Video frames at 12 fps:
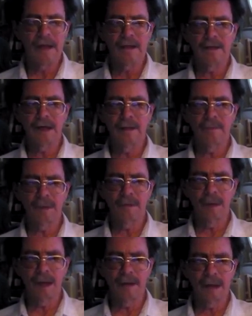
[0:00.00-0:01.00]
He
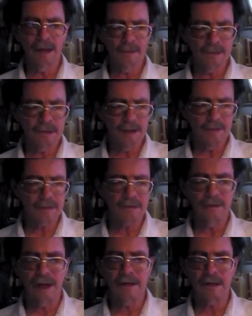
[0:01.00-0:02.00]
that
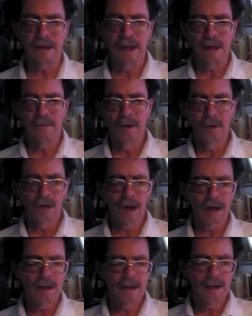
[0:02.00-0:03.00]
demonstrates
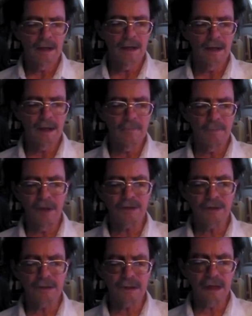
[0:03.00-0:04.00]
more
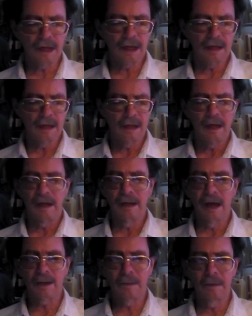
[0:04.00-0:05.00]
efficiency and
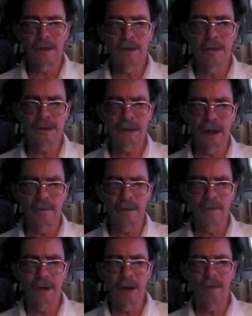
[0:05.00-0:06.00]
entrepreneurship
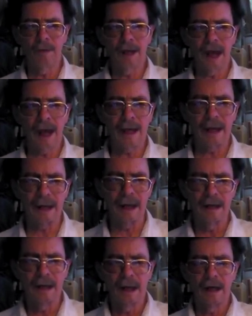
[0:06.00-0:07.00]
will more be added.
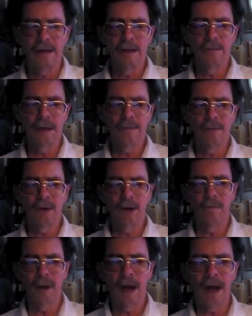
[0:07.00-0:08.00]
You'll be
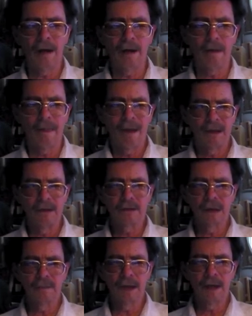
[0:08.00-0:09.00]
more empowered. You
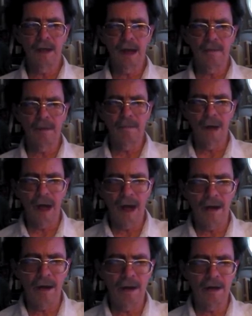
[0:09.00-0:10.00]
shall become
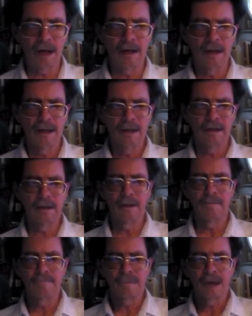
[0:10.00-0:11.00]
empowered
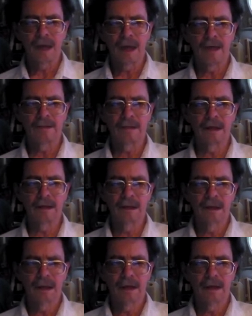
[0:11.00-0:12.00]
as the